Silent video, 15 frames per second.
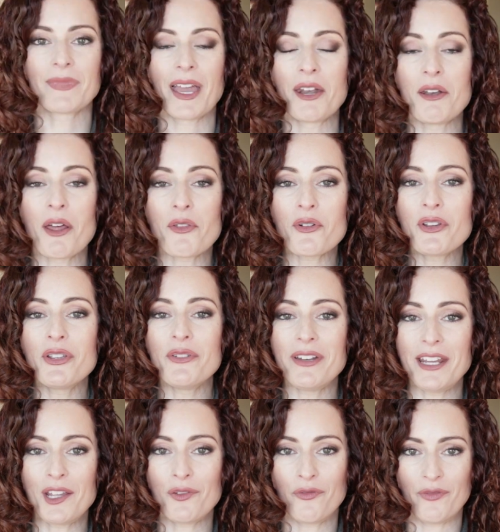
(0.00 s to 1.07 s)
Another
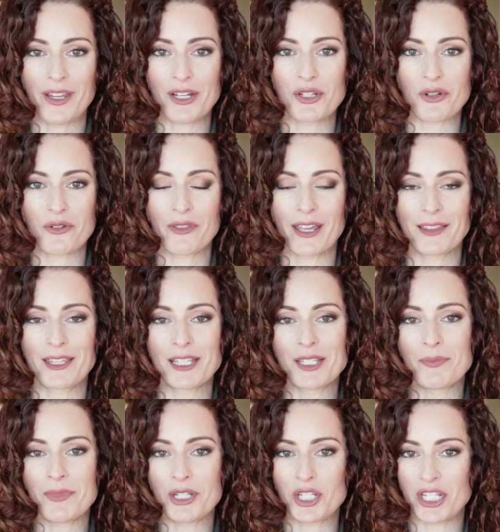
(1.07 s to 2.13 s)
unique feature that
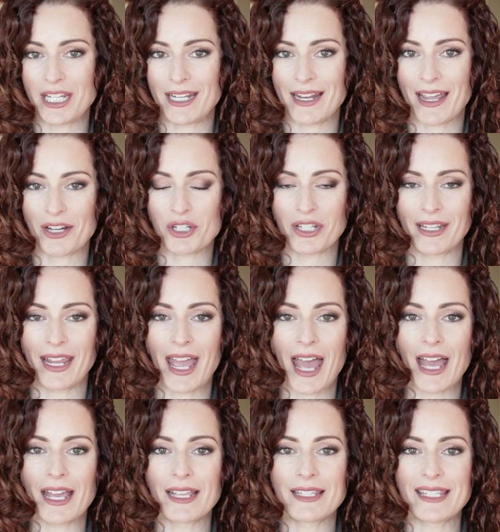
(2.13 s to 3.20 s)
this machine actually
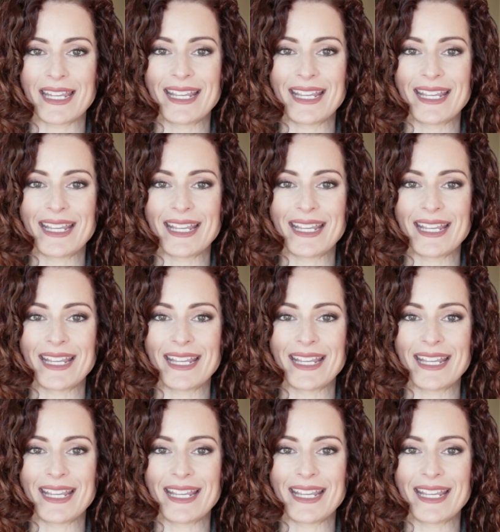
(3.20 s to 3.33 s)
has